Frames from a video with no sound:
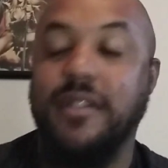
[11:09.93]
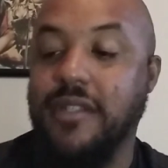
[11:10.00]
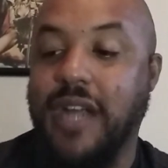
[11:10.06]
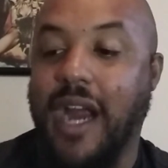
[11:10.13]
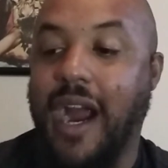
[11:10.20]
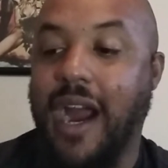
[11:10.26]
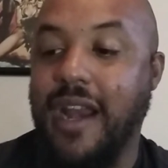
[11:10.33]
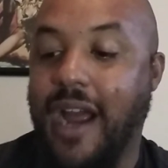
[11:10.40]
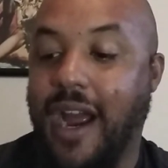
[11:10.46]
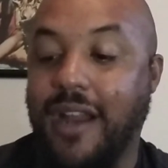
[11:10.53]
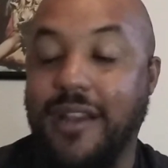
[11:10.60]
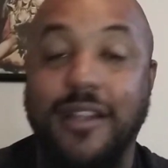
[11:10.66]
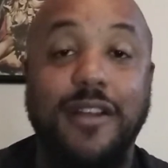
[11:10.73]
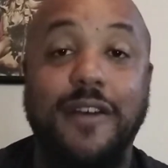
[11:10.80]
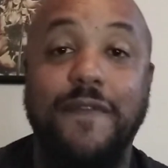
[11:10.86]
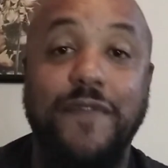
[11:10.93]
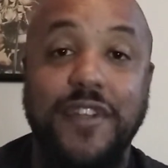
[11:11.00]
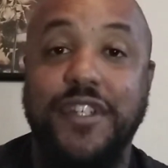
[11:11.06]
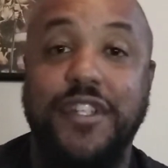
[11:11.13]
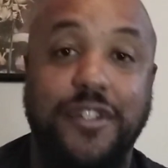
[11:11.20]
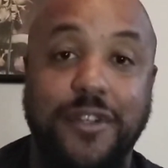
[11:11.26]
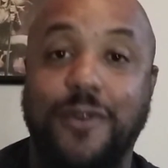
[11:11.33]
Look, I I love
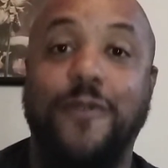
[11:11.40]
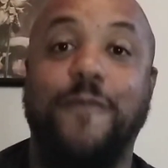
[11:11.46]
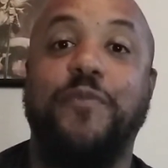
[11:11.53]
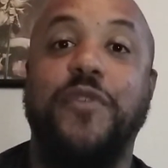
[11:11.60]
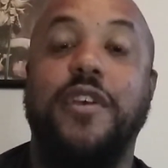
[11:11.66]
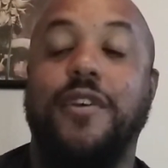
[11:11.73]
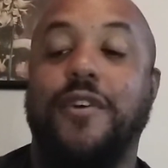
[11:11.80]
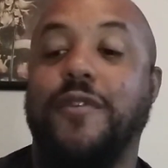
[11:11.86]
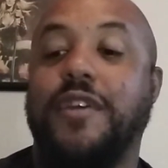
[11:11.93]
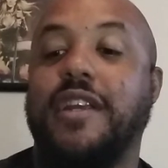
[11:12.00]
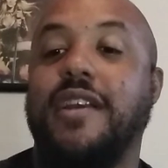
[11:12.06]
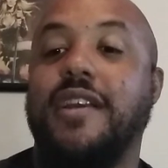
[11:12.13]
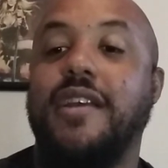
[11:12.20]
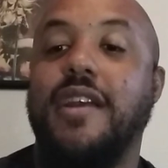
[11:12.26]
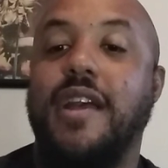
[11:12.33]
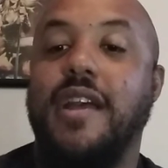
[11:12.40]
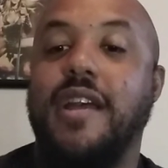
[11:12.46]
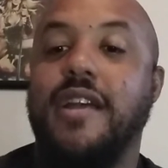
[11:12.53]
this show. Okay,